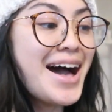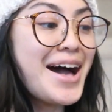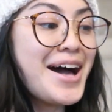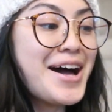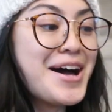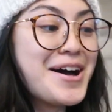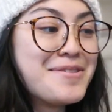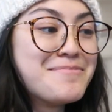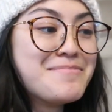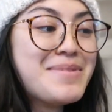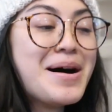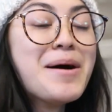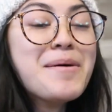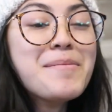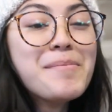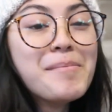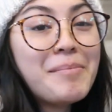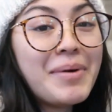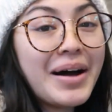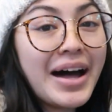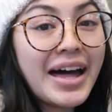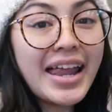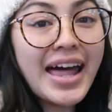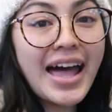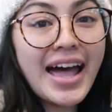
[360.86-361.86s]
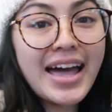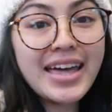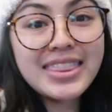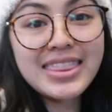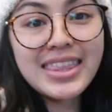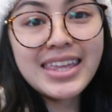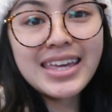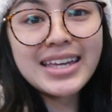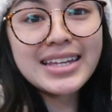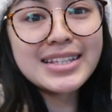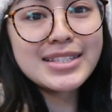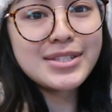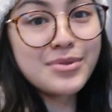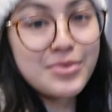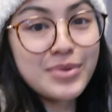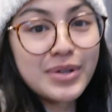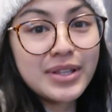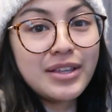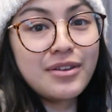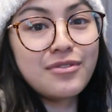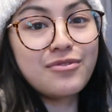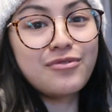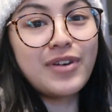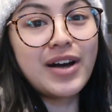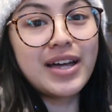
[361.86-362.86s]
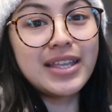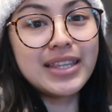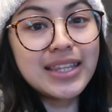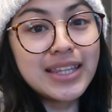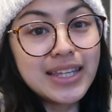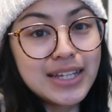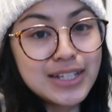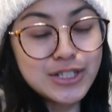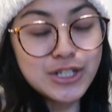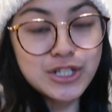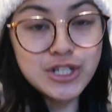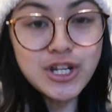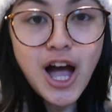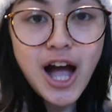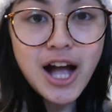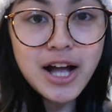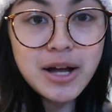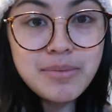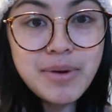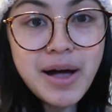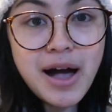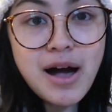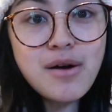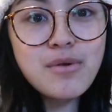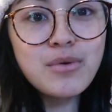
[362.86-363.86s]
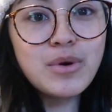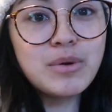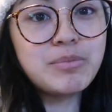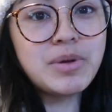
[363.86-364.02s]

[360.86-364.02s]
Um, but I think it's a really fun thing to talk about.